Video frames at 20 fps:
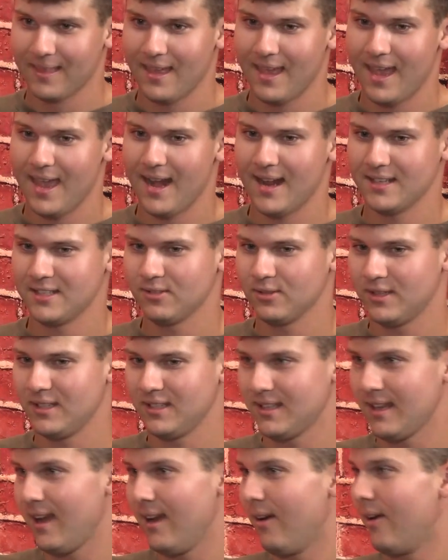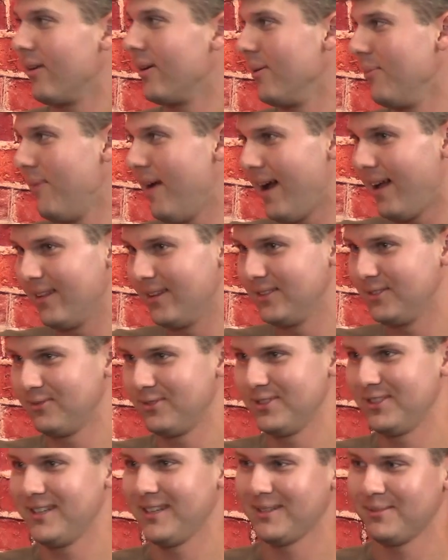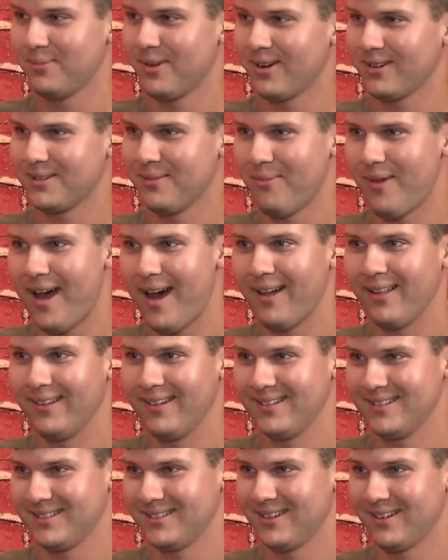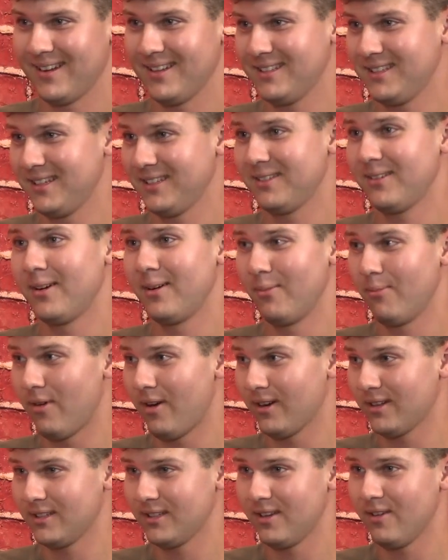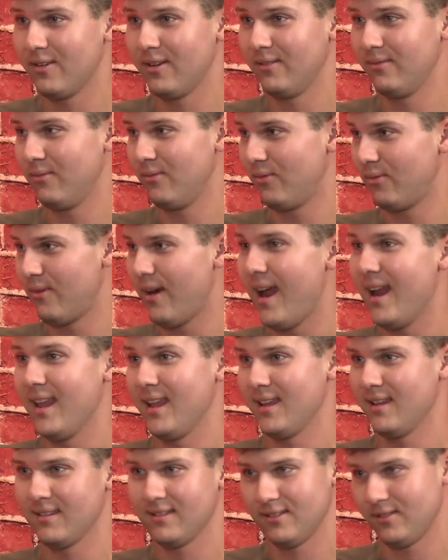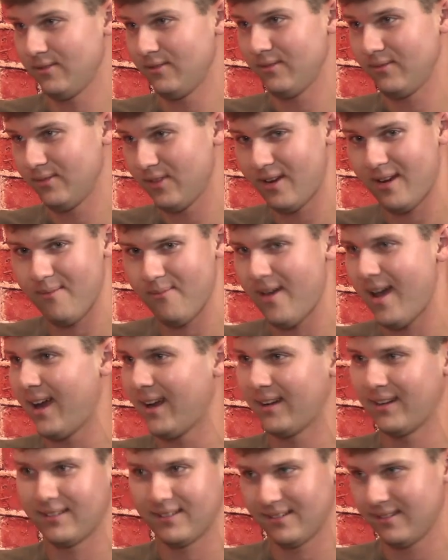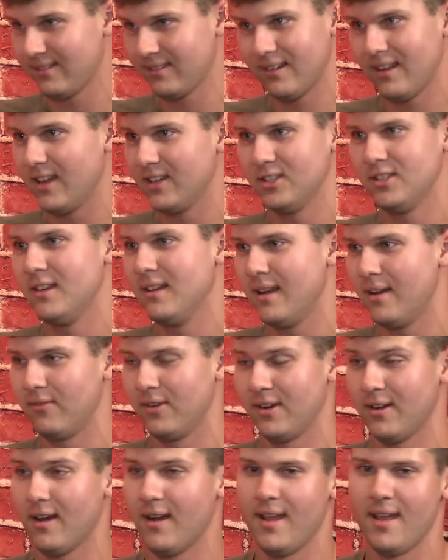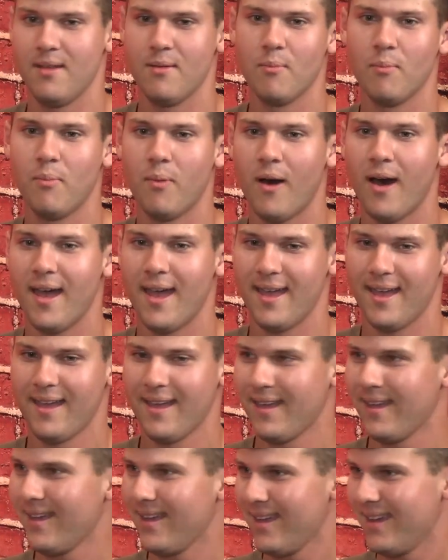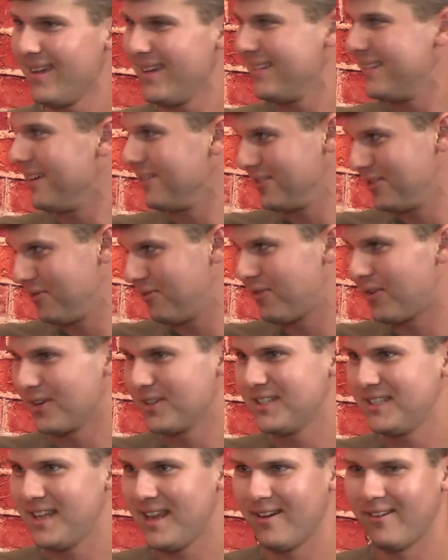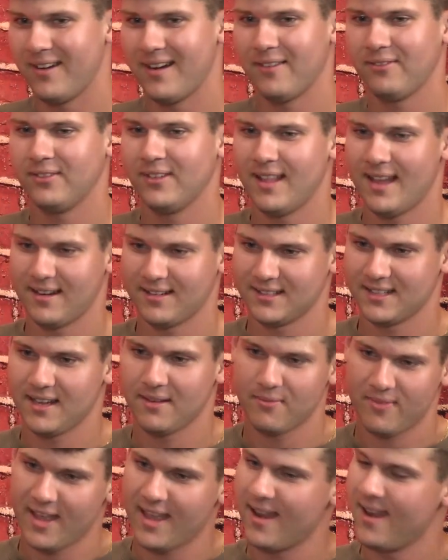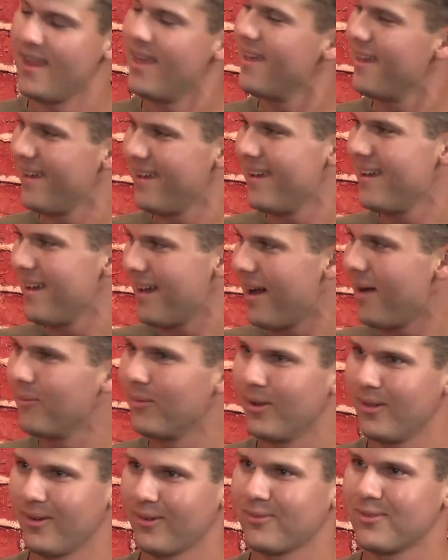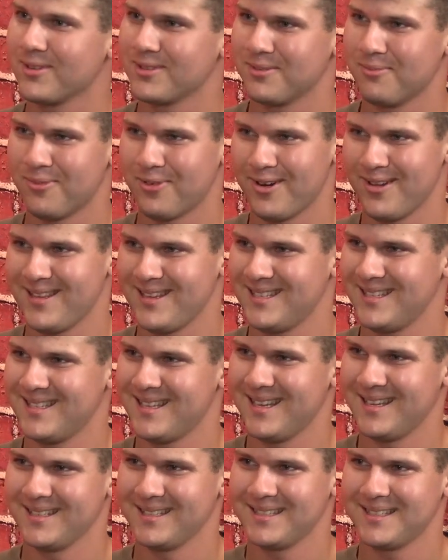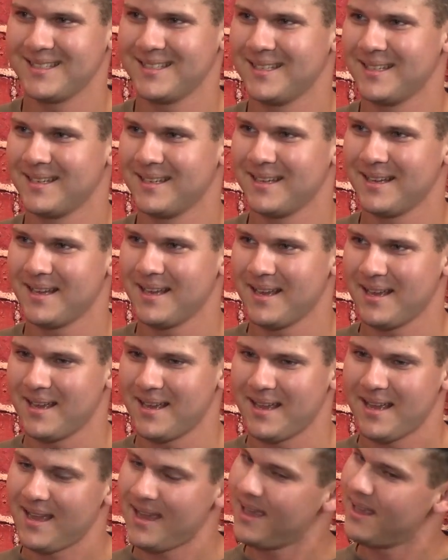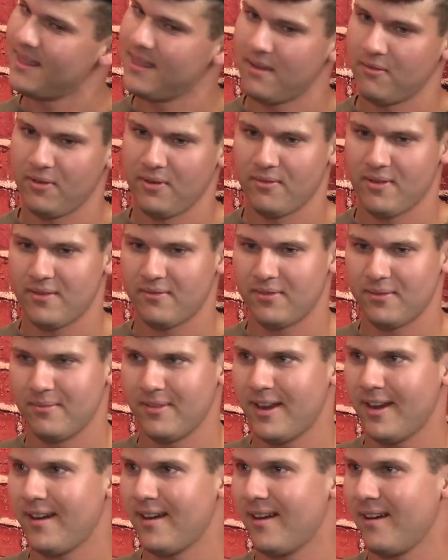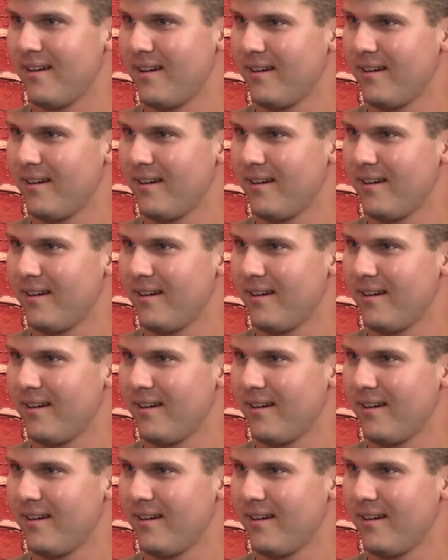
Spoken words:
And I sold this guy 100 pallets for $6 a pallet. So I got $600 to go to Reading. Looking back, I should have never done it. But that was the first sale. And after that, I was like, man, I'm going to look for some more of these things. And then we went from there.